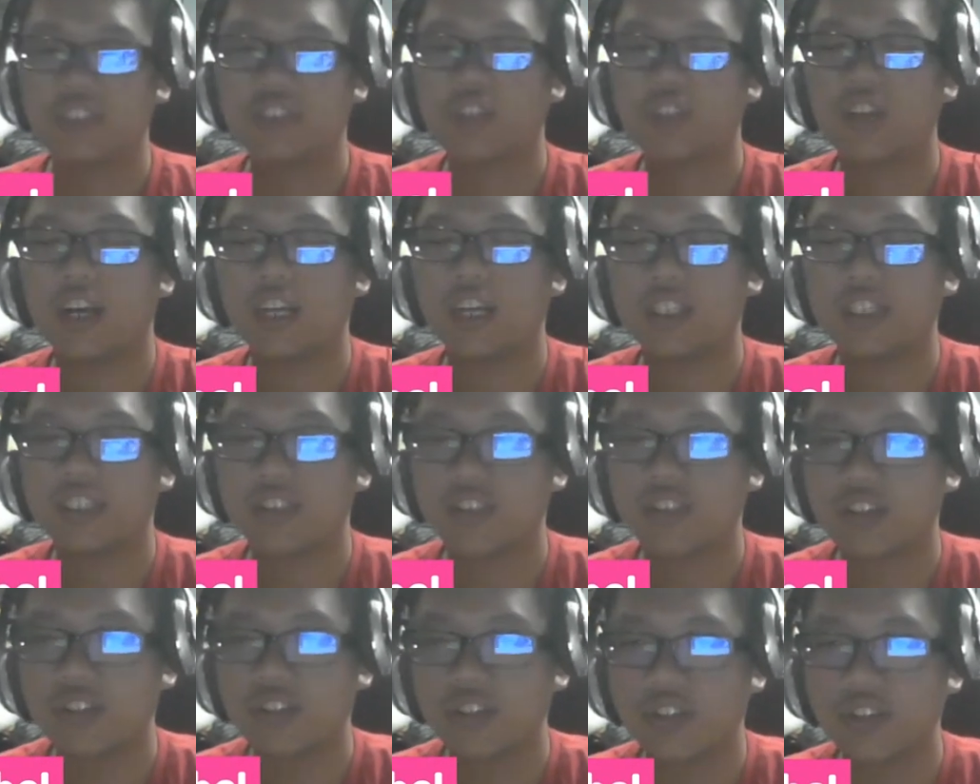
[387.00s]
tries to
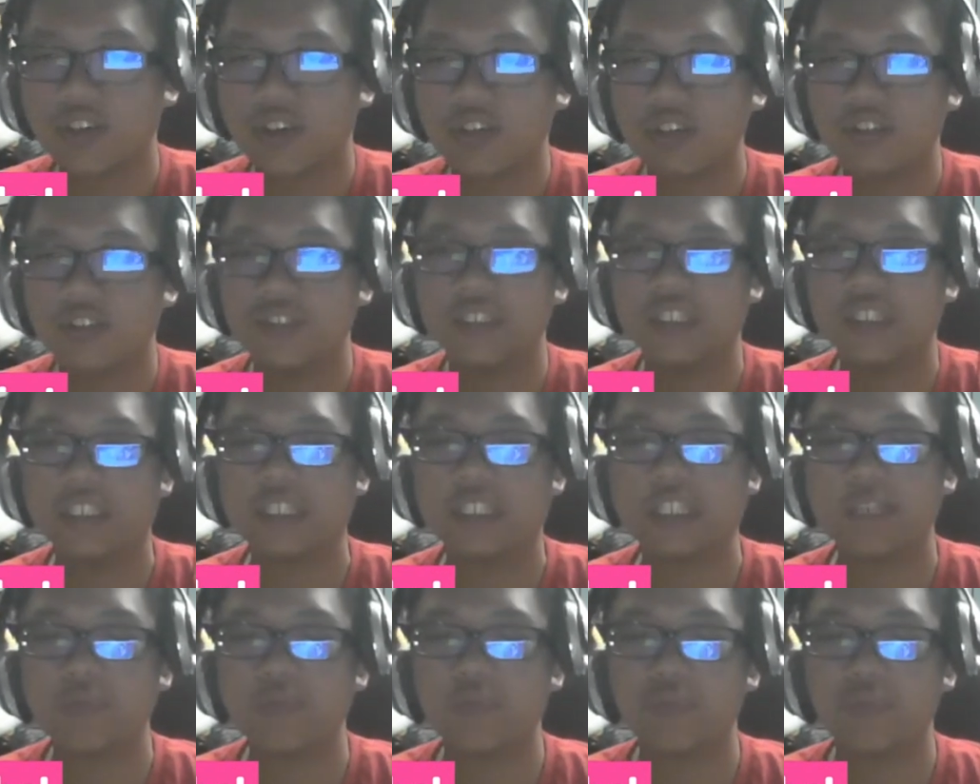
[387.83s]
go all
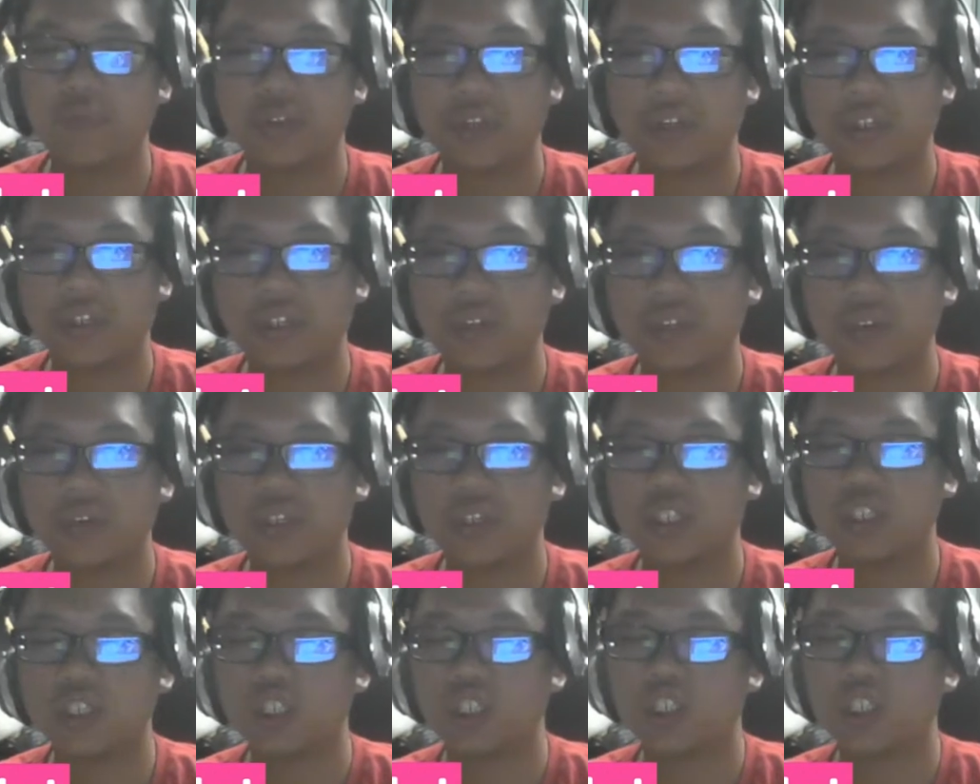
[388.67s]
deep with you
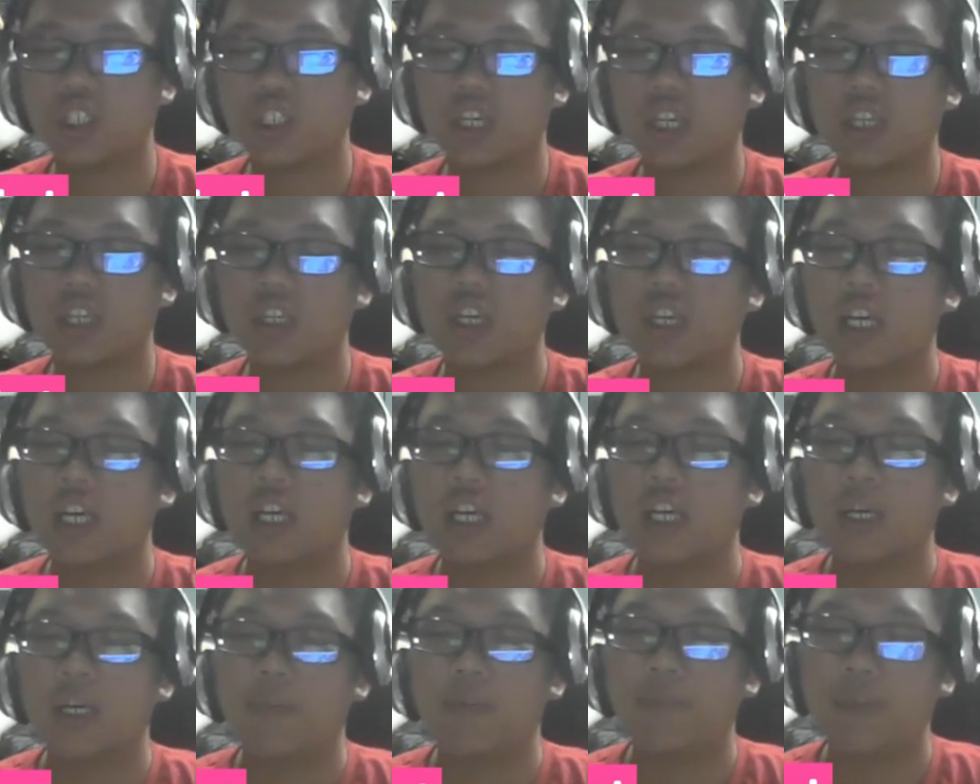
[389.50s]
and shit,
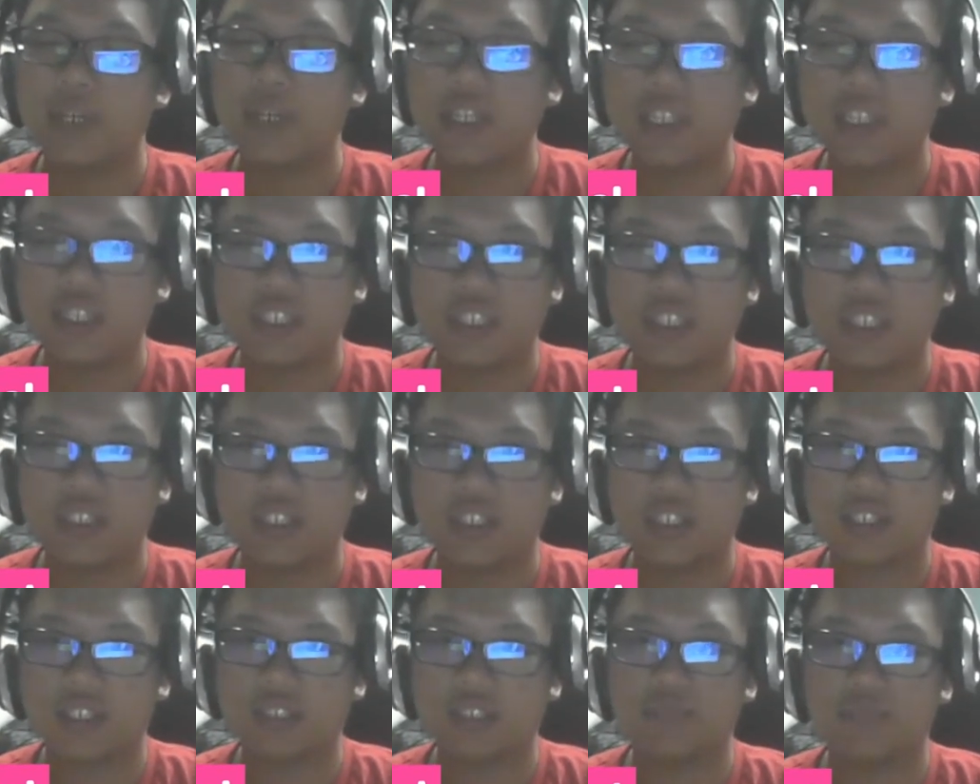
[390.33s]
but it's
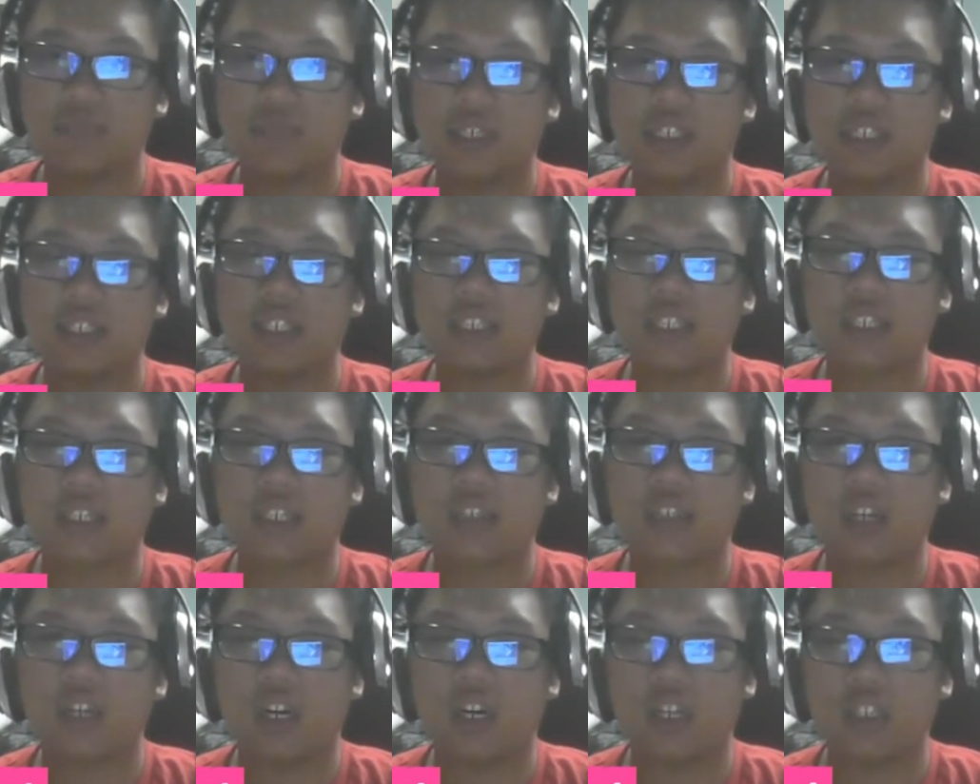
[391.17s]
just a basic
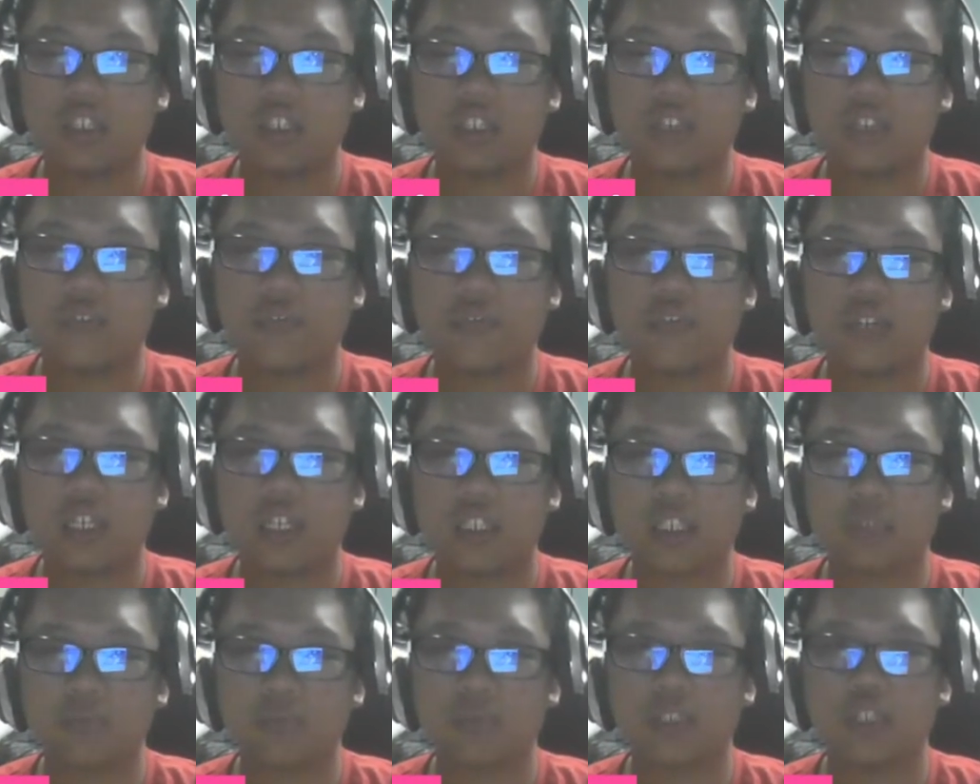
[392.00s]
college
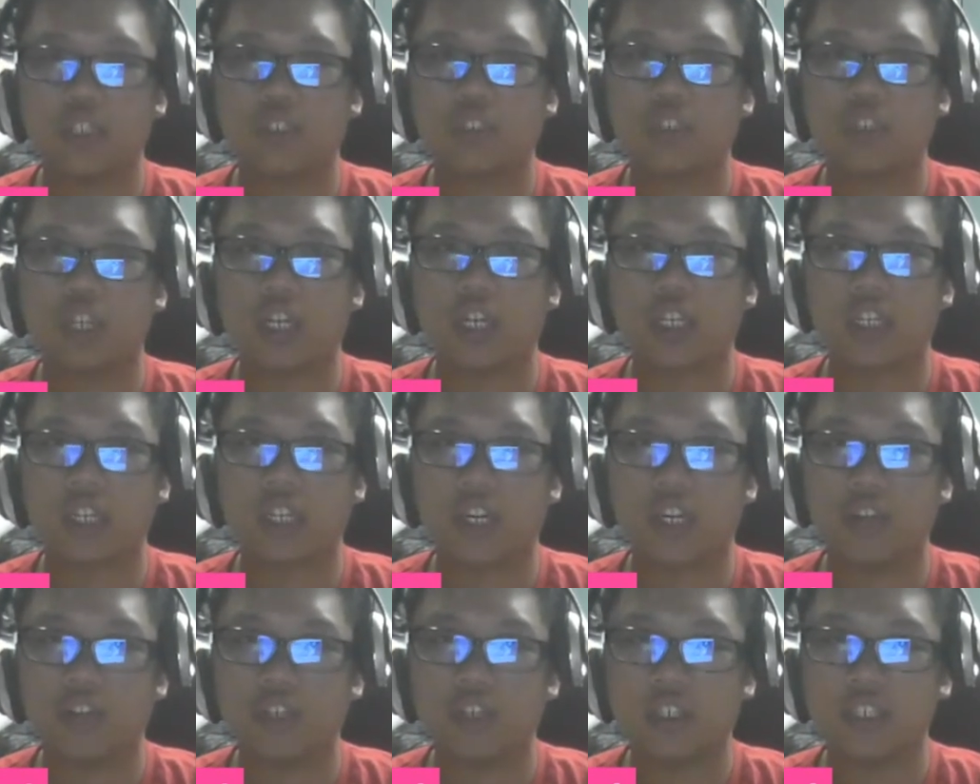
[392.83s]
freshman trying
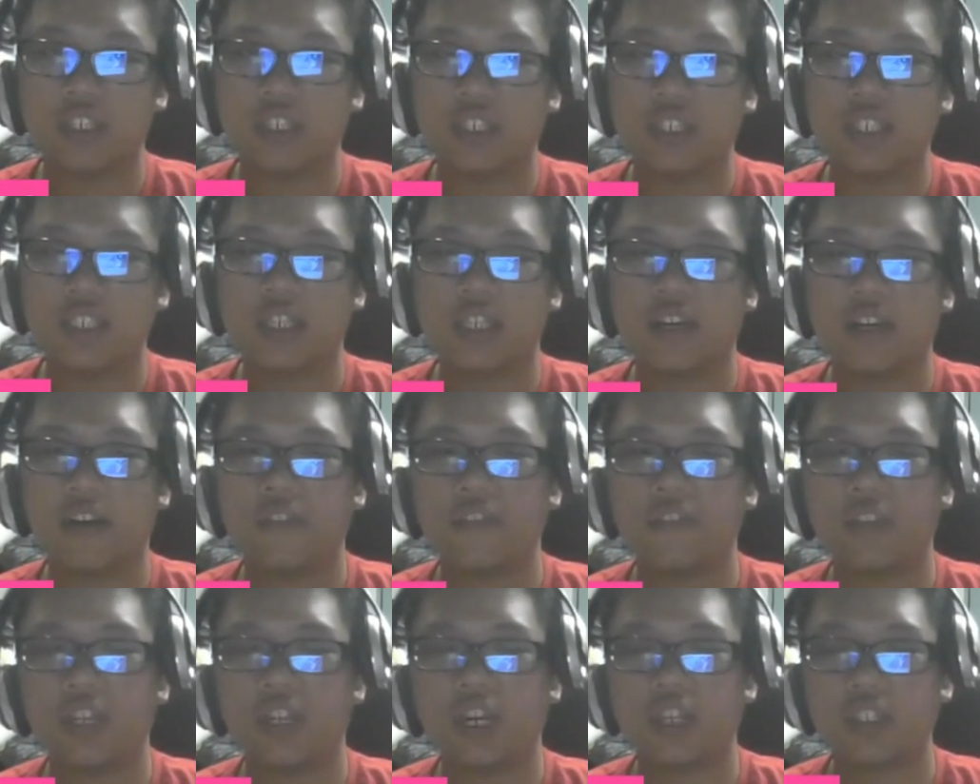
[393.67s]
out his
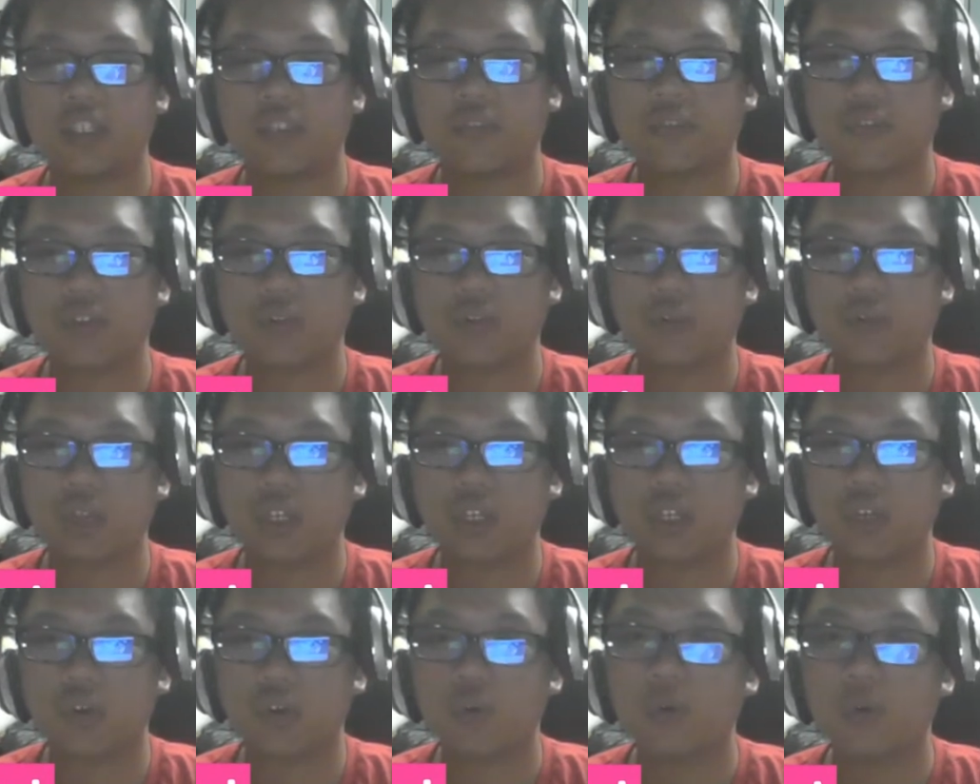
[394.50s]
philosophy
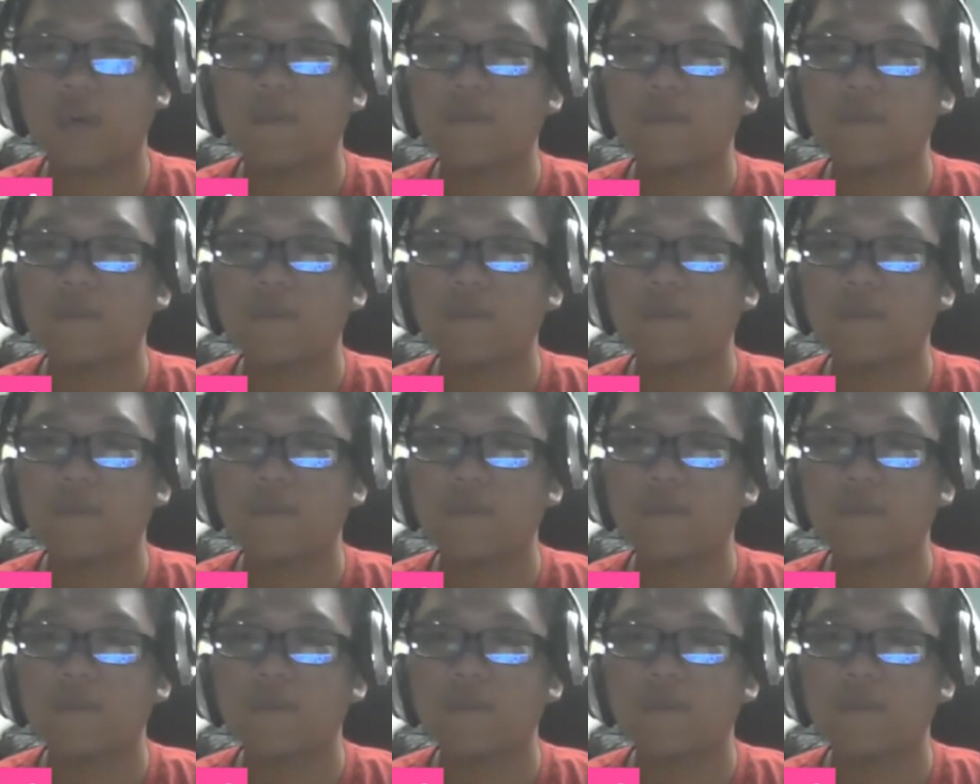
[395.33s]
with you,